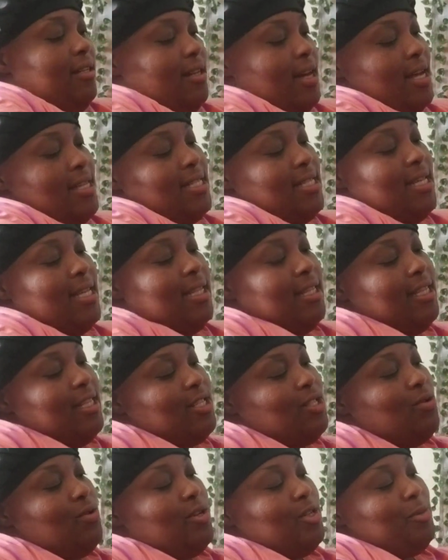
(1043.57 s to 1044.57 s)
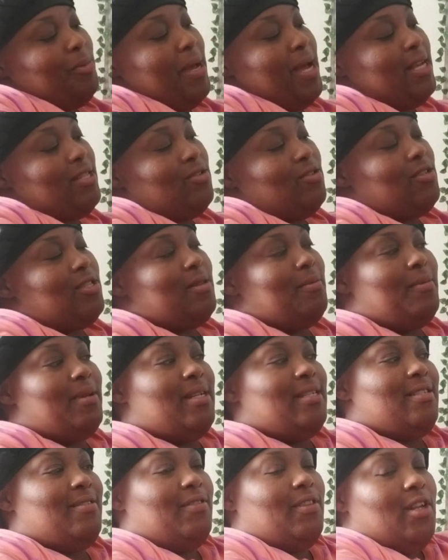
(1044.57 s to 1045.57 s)
I seen these storage bags on
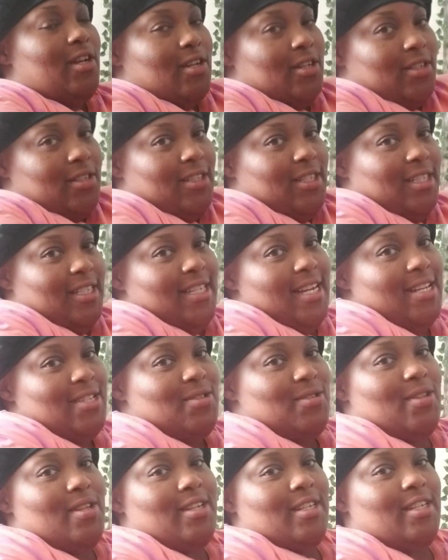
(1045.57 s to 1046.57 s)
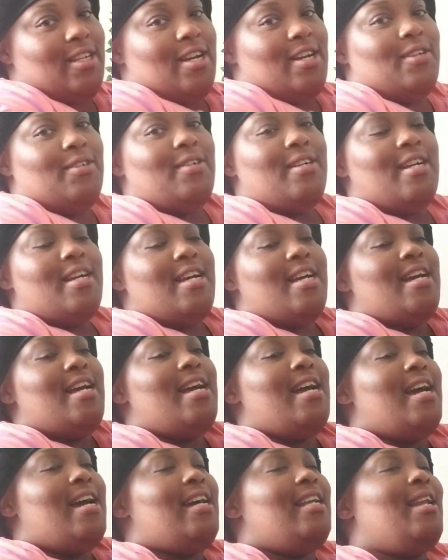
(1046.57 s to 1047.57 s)
somebody's vlog not too long ago,
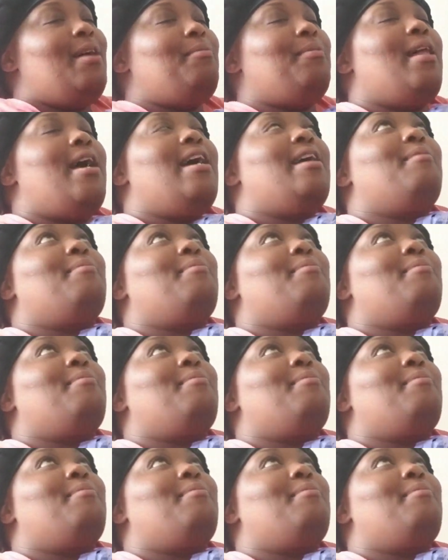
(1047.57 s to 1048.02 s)
and I'm like,